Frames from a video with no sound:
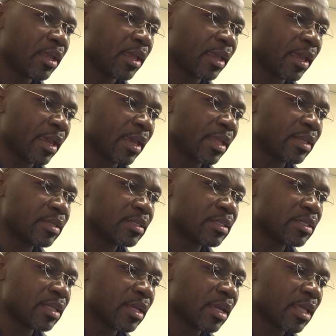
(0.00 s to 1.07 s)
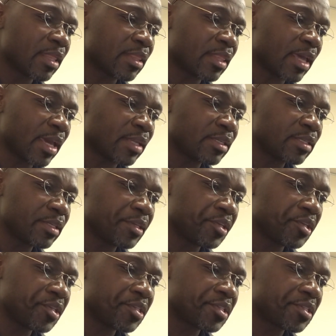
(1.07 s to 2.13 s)
and that
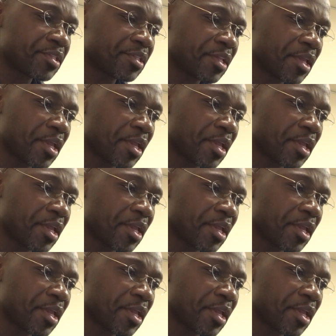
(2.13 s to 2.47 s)
is